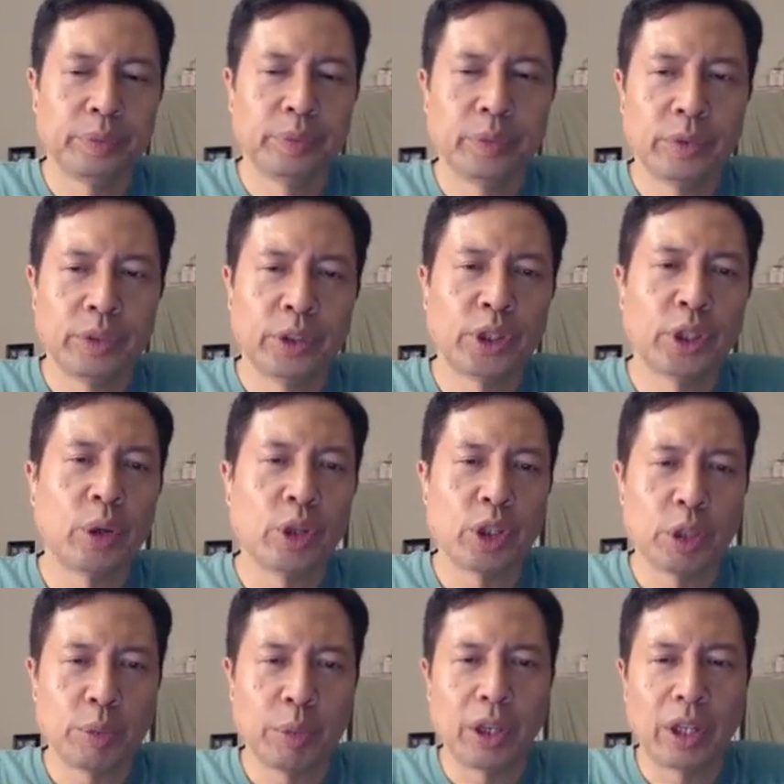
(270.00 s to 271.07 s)
so to
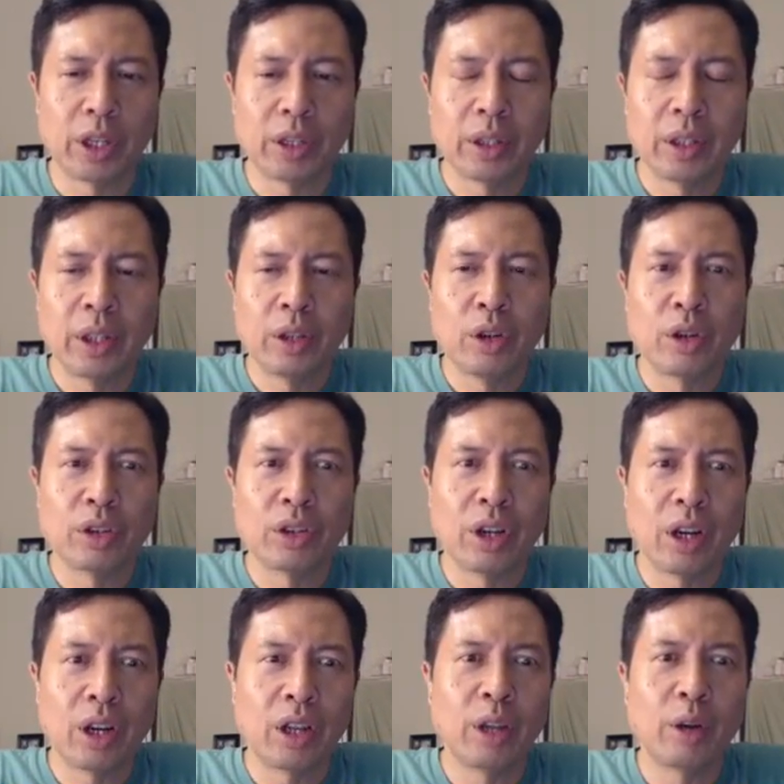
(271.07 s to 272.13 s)
speak. There's
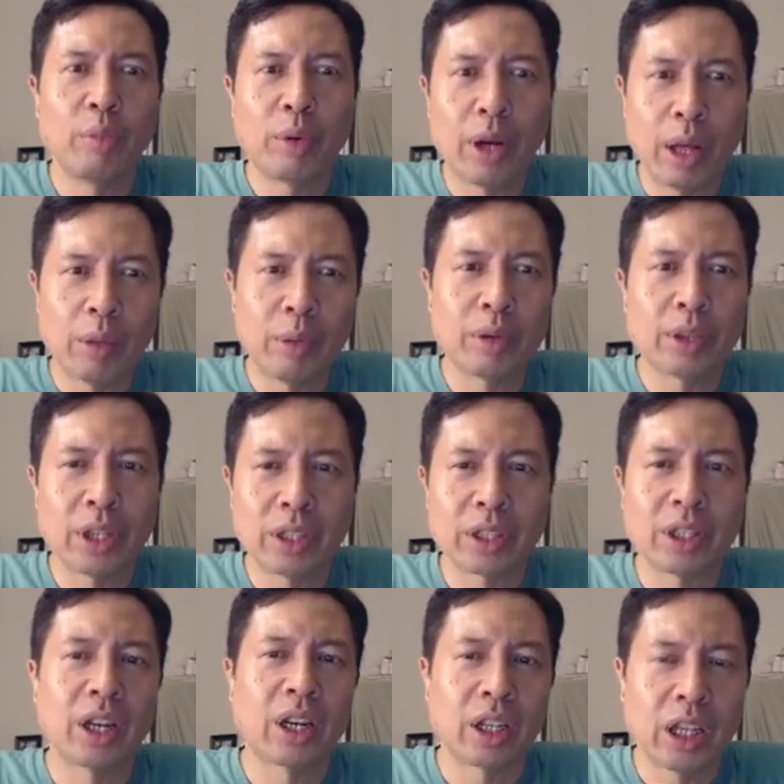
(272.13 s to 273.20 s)
other problems that's
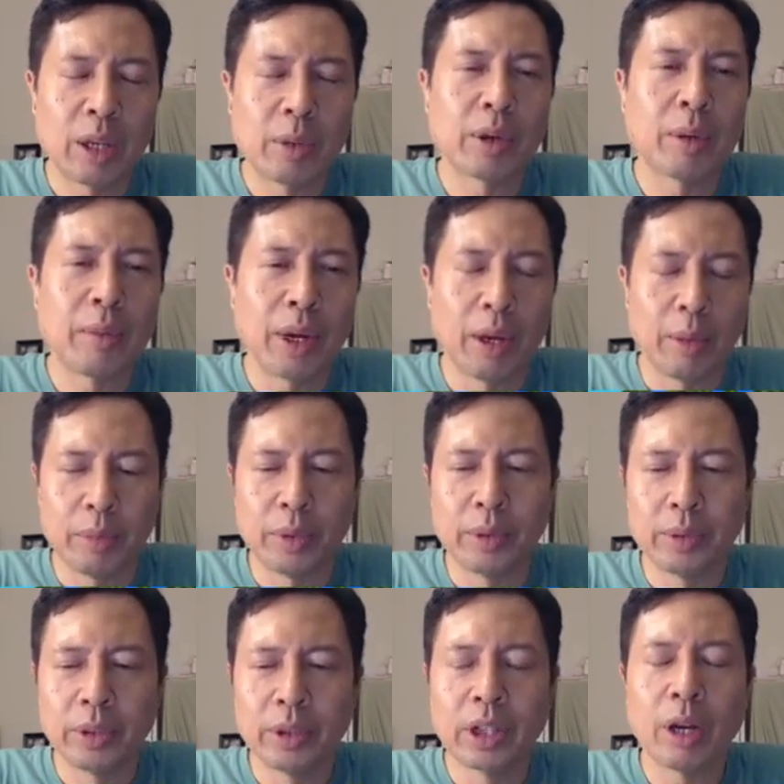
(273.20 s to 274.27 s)
going to keep coming up.
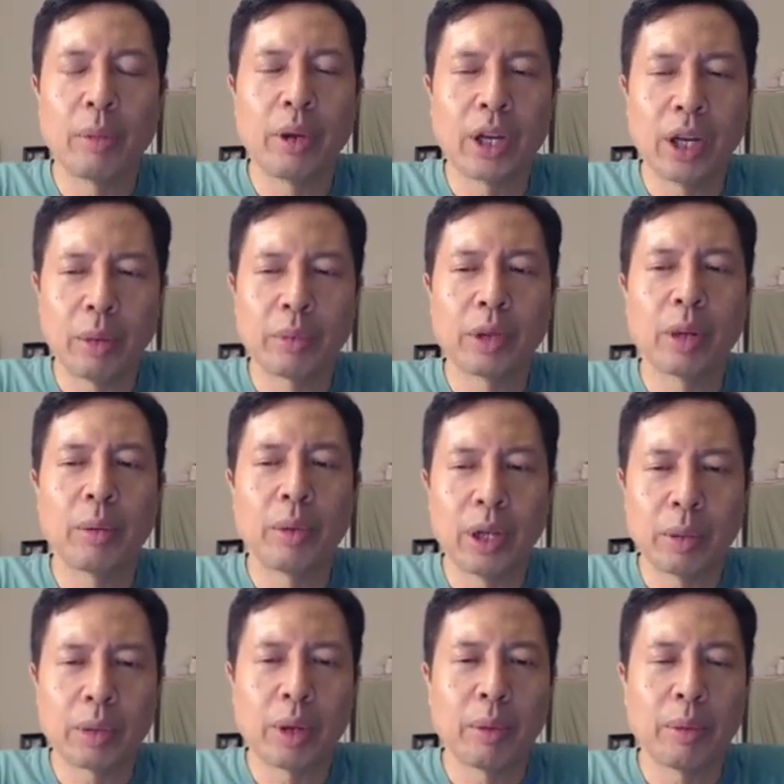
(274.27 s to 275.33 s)

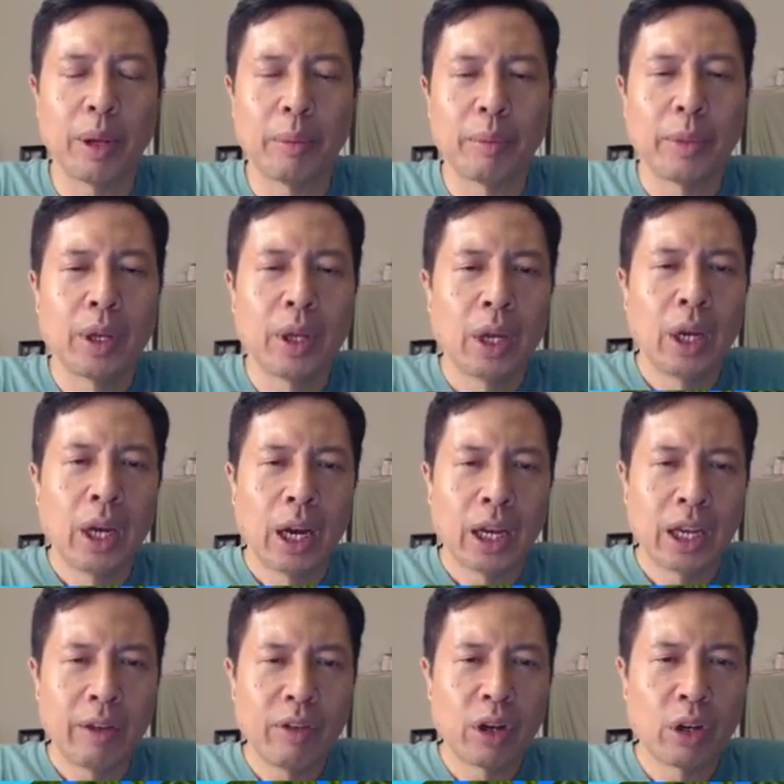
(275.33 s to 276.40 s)
I'll
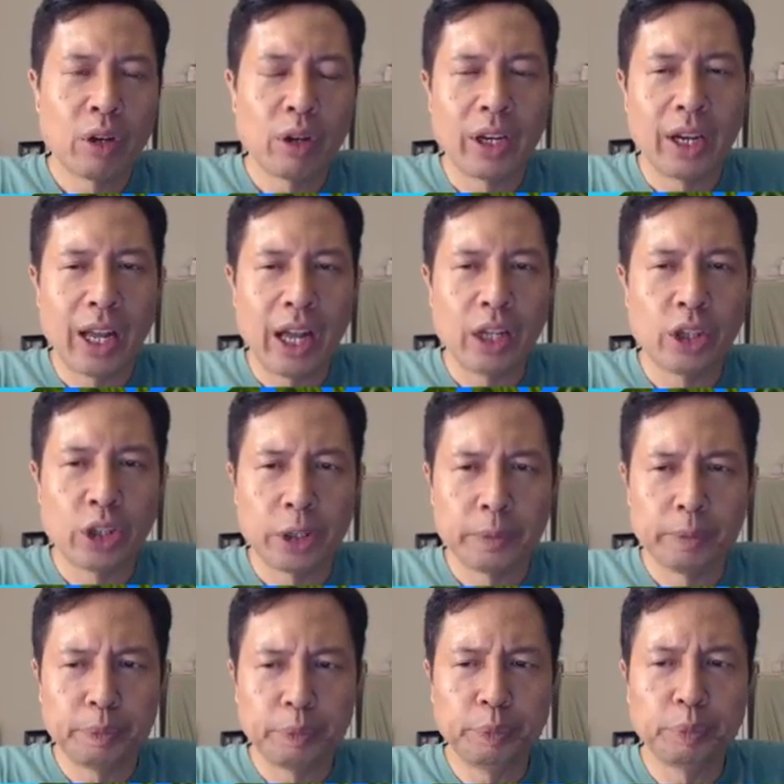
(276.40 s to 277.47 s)
give you a good analogy.
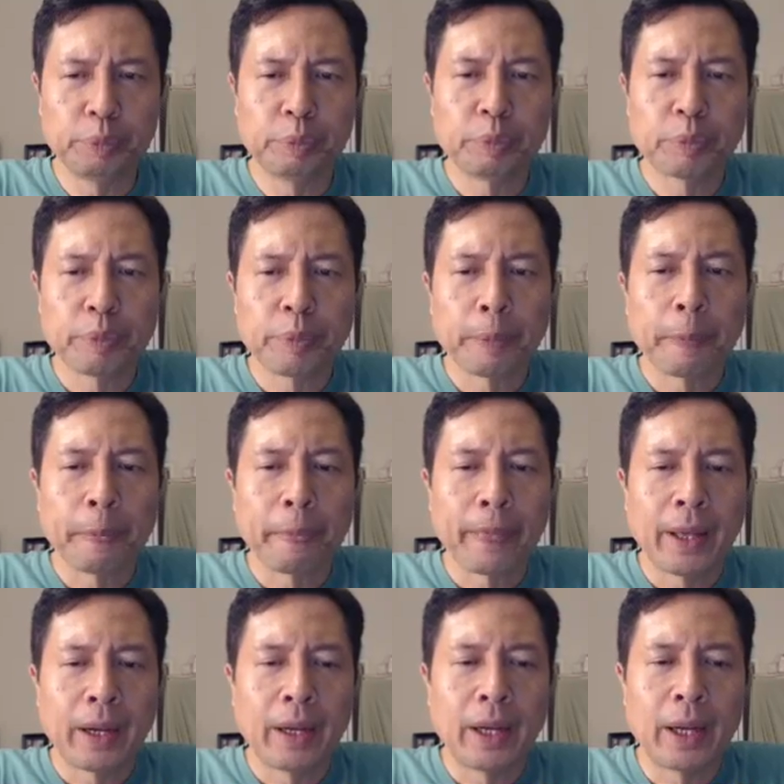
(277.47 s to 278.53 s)

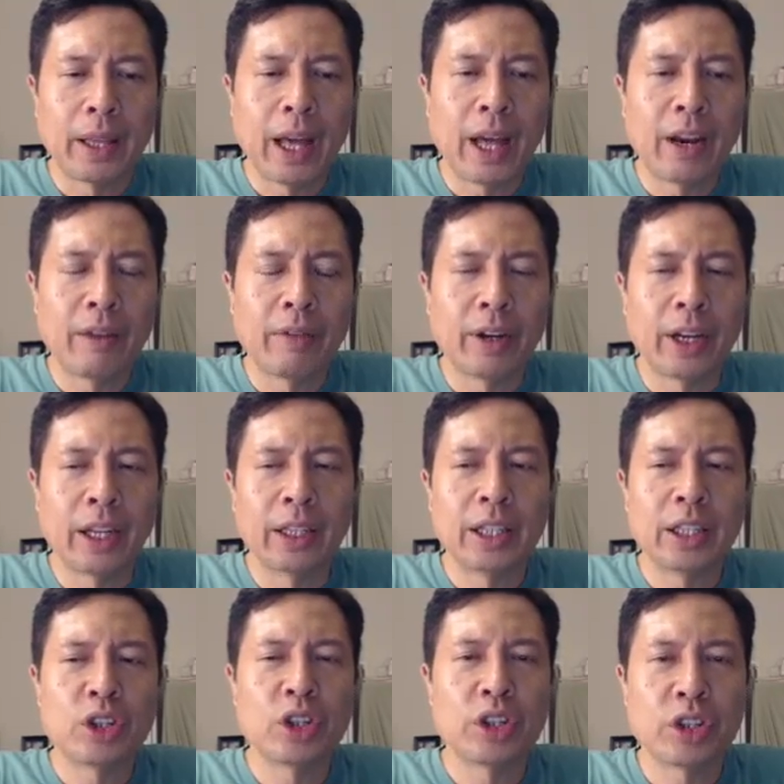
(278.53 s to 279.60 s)
A lot of,
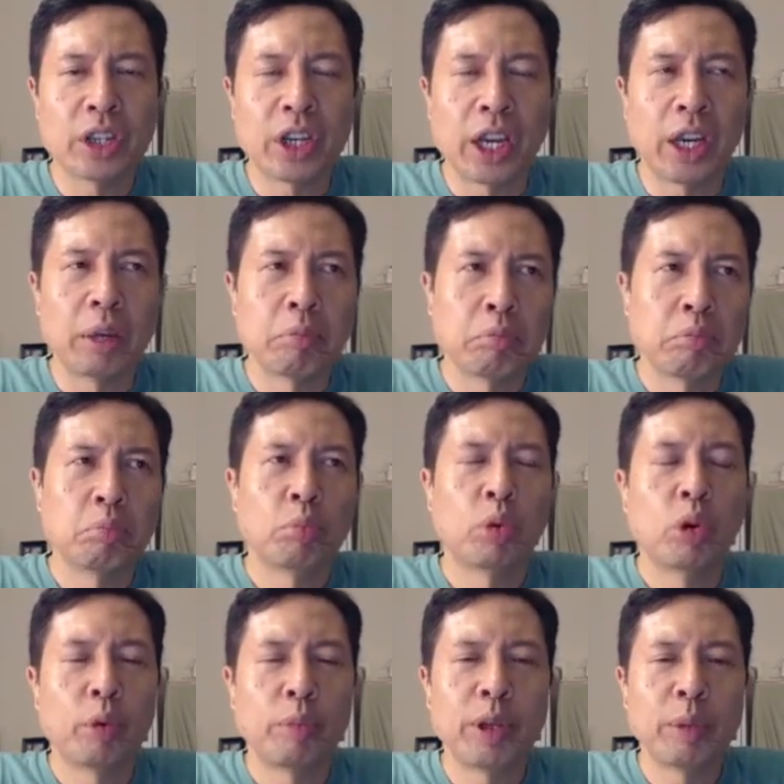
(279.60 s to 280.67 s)
let's just say, poor
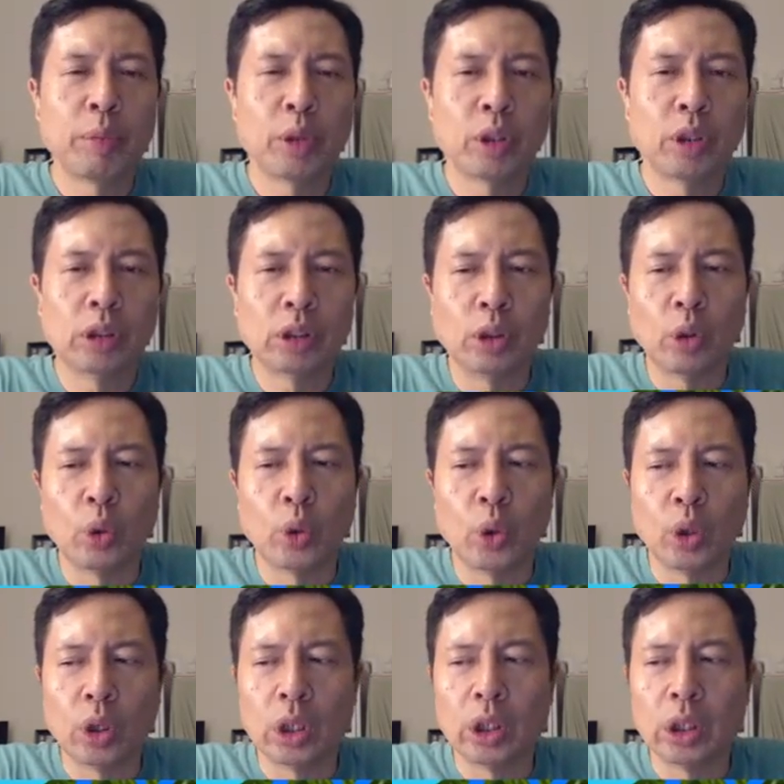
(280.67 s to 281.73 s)
people,
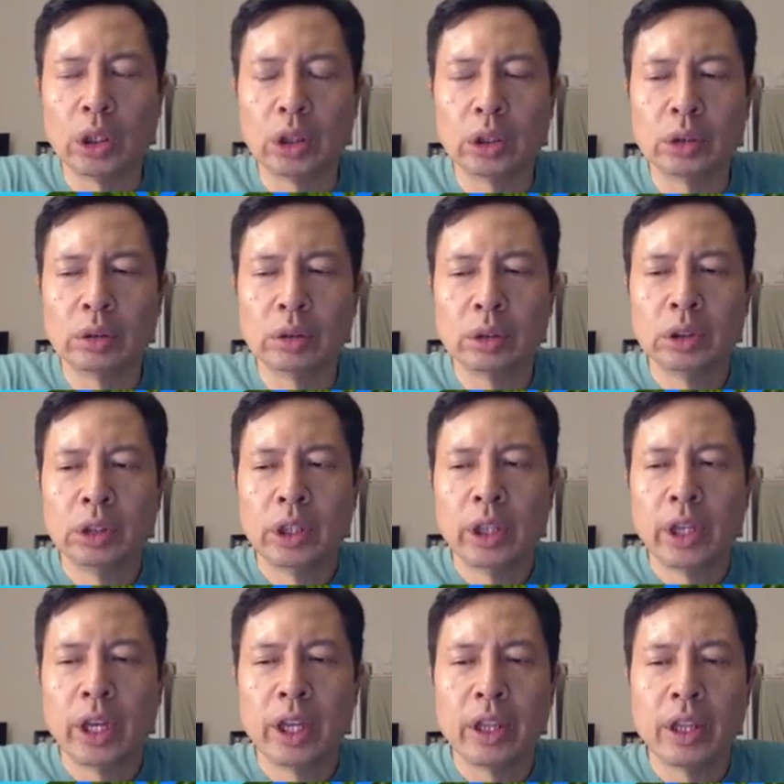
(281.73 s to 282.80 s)
or
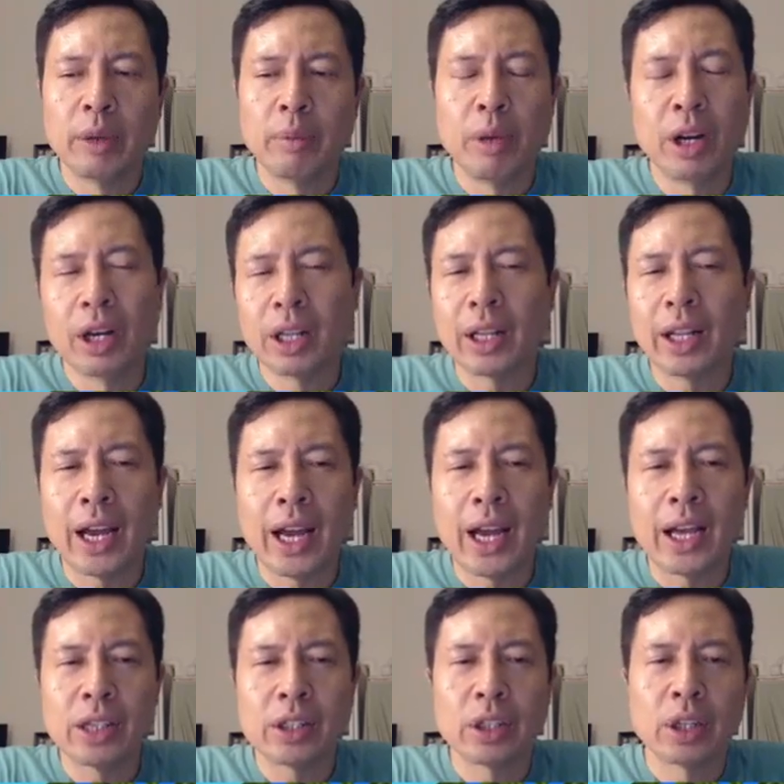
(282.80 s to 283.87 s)
in the middle
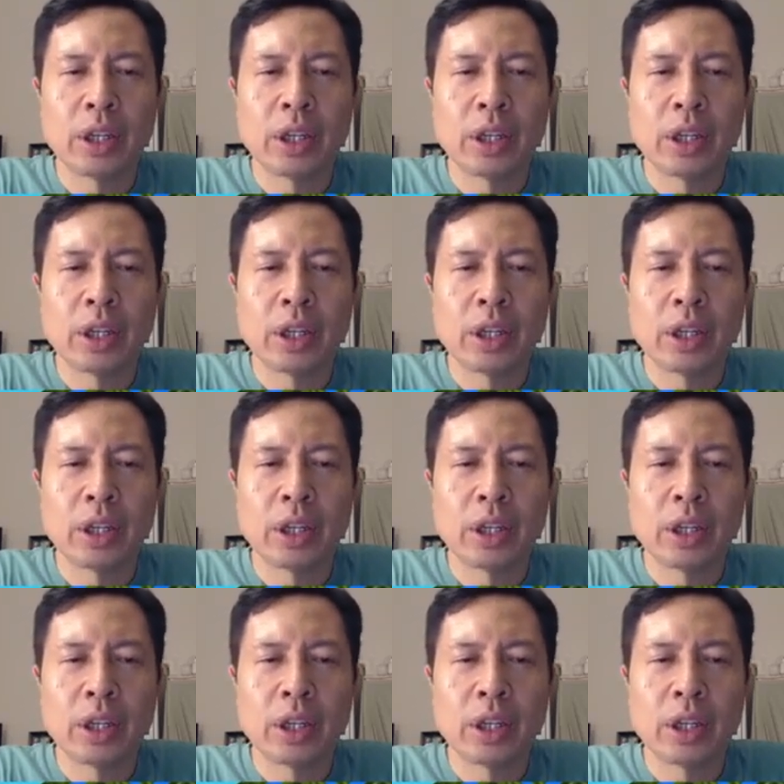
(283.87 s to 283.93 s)
class